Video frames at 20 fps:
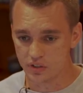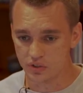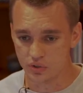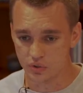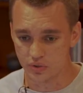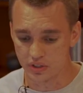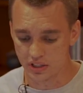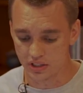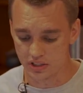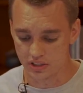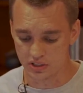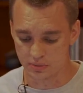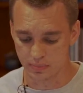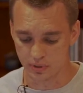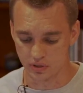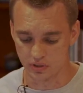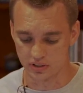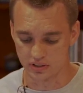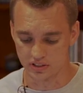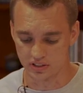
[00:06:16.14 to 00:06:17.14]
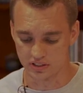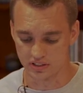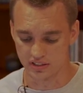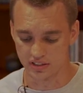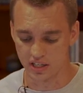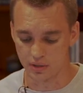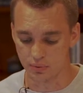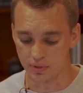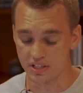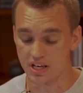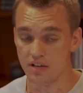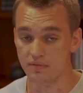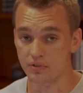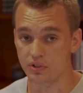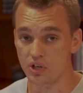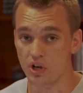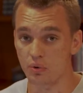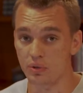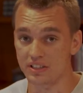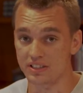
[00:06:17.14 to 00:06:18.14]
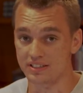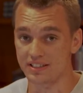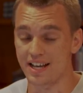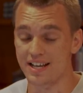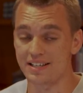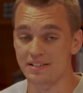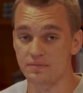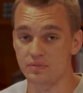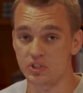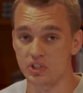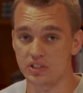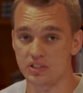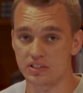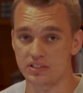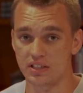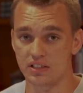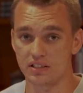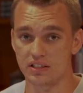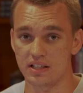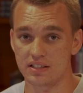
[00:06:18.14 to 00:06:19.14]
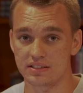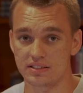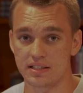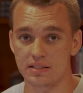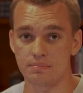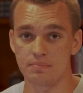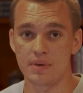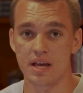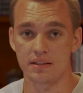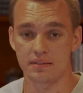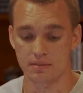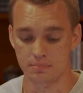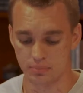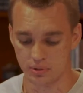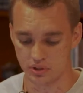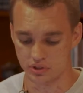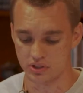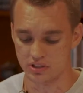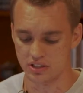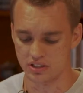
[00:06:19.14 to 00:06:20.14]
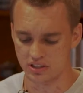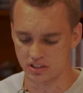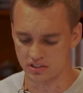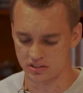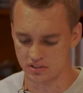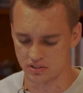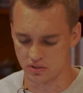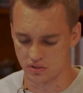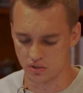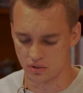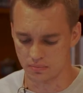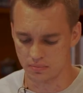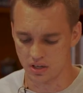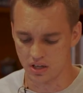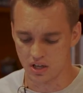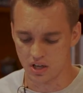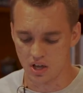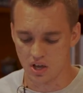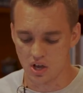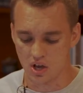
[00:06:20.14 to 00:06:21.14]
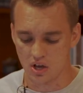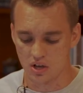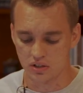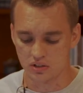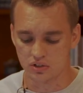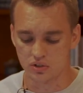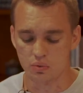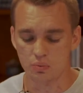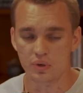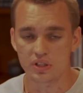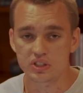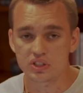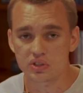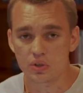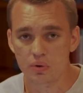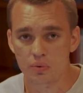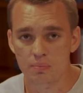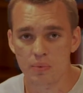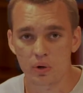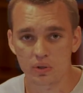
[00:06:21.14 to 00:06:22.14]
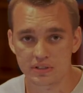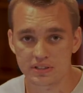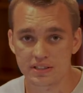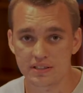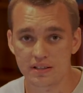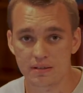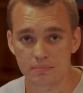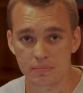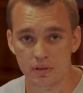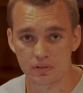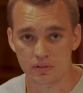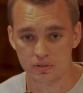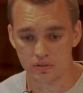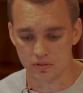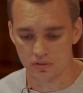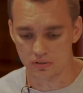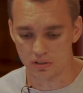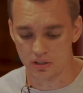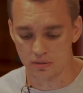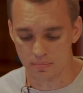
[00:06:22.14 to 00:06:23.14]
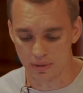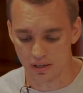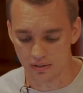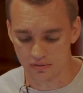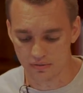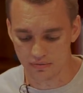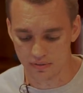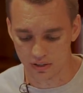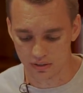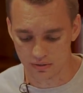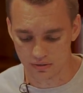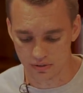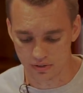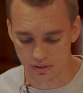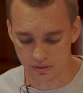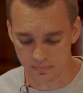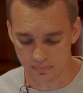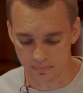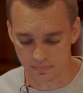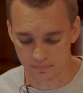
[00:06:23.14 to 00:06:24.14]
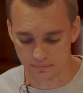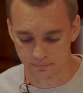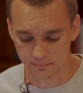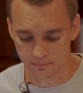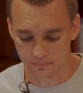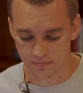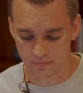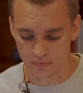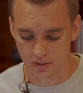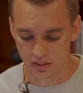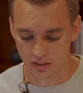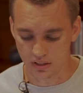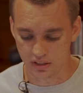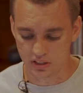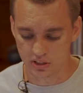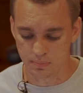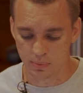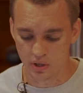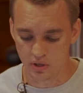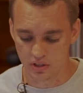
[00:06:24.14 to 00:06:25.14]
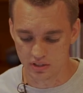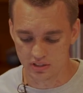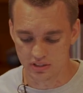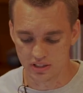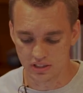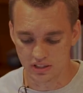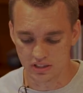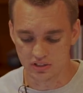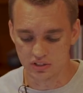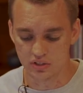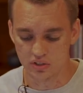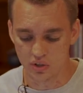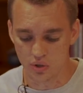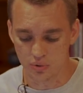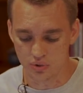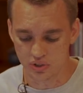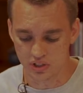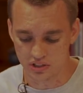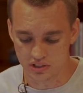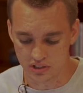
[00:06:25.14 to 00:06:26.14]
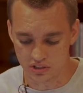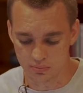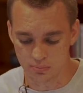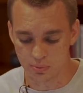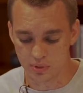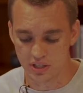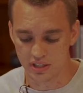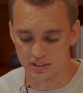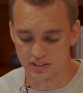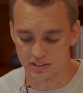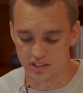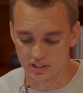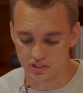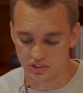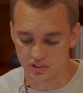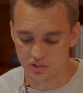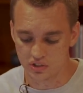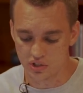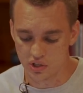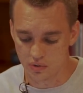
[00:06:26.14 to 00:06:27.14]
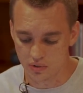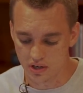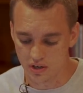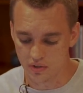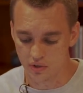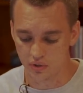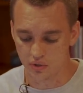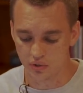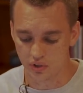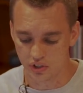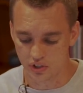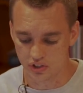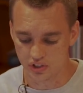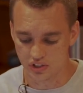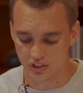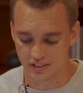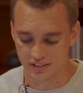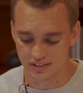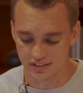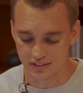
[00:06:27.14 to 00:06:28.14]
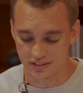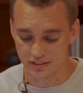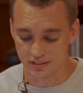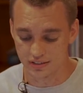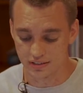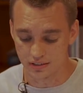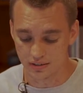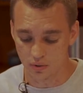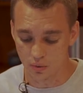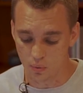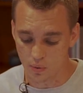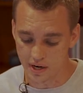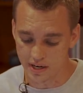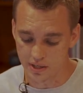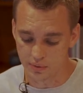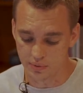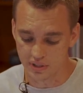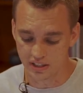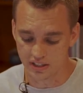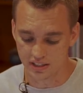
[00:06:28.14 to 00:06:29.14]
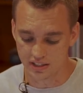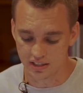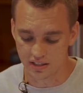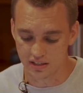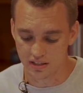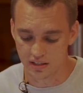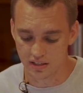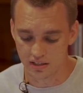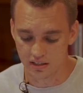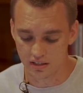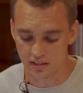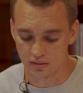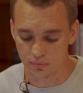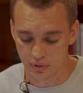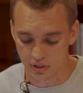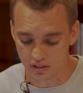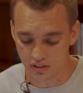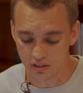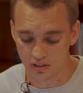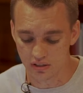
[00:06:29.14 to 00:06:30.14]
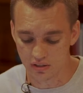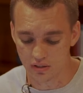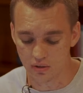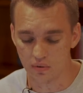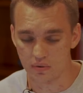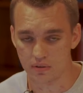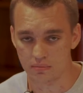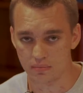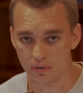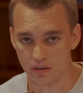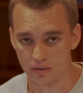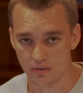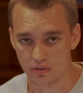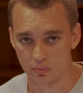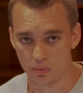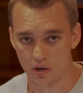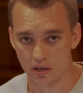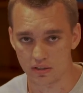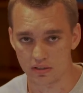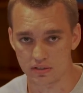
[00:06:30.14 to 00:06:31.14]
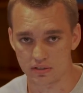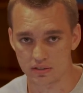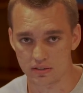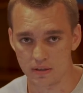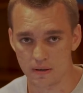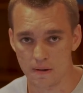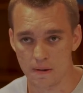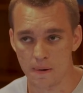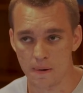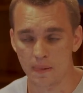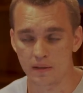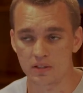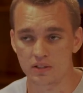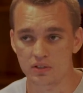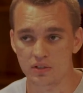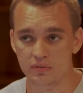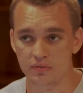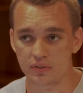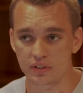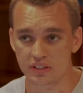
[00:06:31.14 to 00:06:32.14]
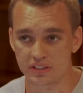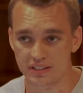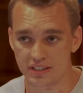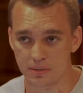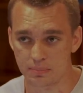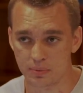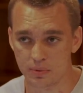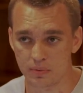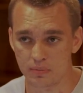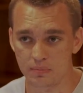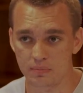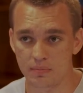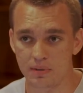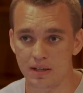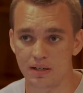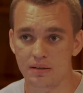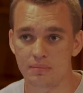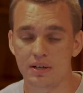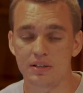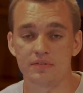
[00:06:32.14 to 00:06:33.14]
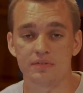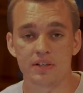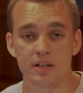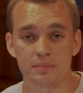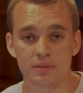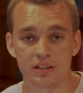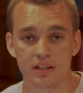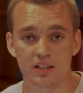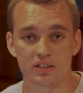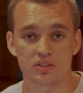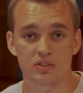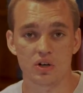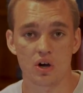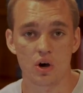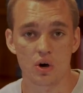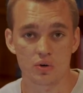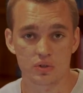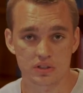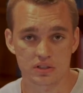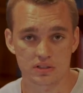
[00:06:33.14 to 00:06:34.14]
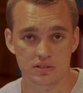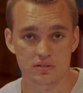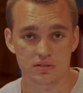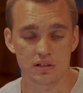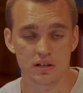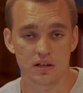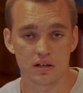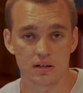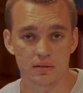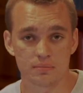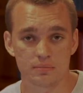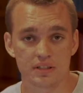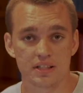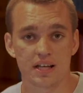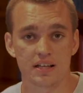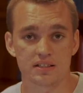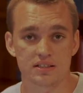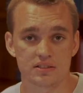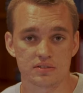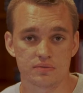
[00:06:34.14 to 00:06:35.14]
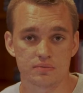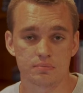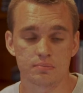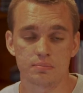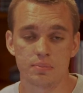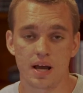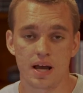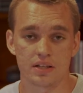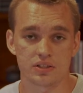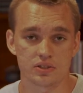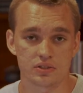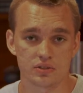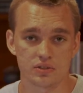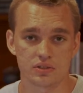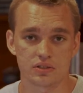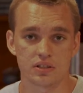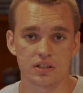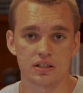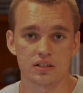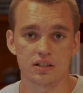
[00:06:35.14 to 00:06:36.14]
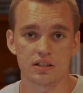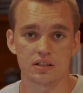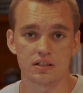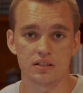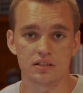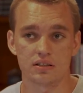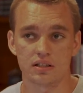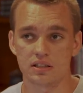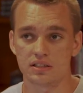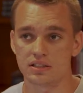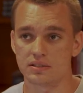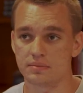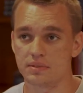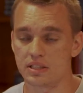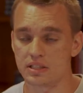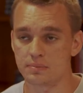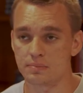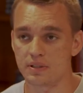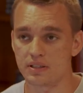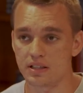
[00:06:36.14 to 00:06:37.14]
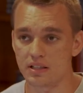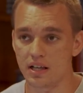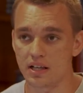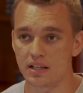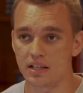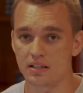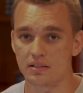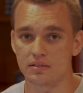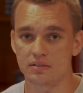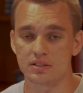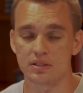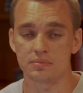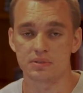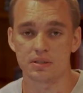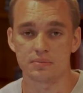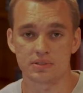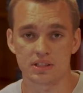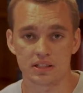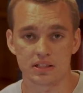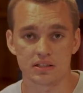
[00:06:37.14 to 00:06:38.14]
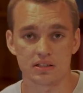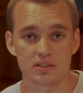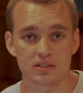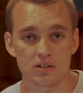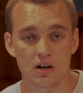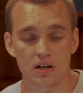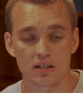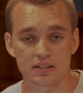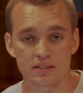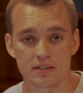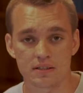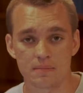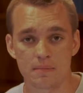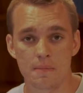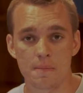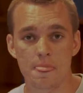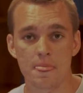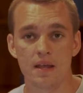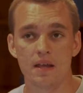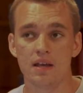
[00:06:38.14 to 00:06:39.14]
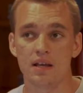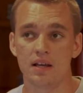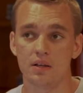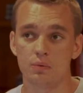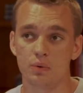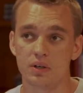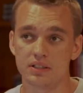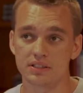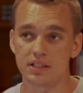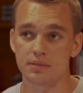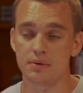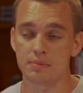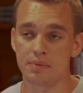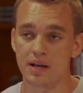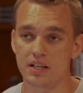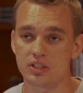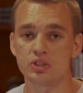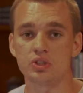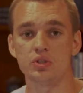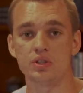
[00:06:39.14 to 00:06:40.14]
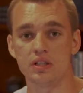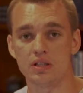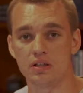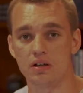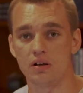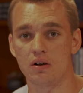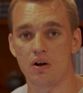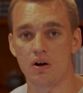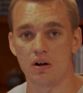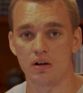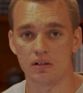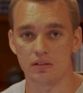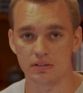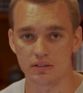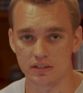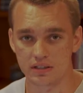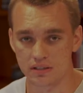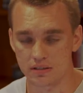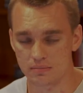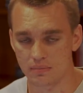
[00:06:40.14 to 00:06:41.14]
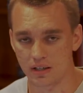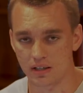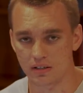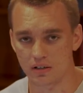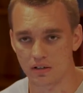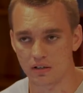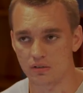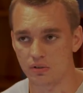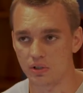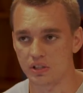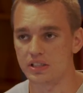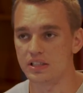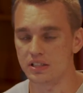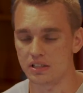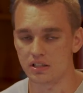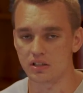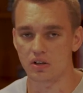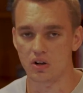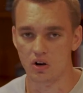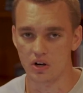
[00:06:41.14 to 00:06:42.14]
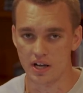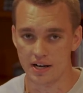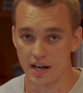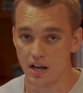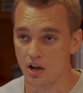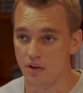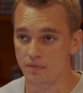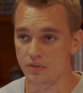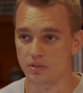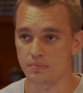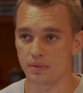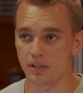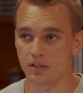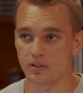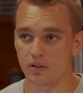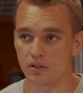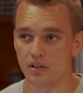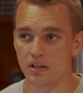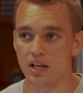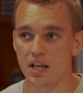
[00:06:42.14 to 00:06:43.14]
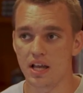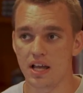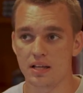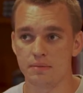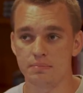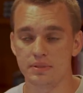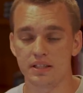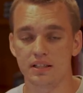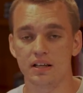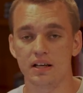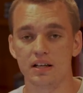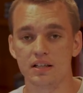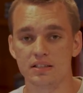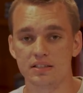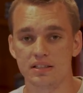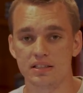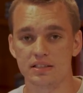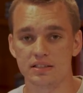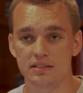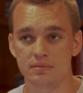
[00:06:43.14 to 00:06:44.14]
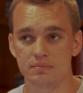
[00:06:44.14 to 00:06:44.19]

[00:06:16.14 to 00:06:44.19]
unique experiences, and they would never know a side of Jesus unless they met the person and get to know him. So what's so multidimensional about fellowship? An experience to get to know Jesus brings us to know other Christians in a way we couldn't know them otherwise. So for example, my family likes to host guests, pastors, and they spend the night, and sometimes I get to talk to them. And one time a pastor needed a car. He needed a car, and I offered him my car. And because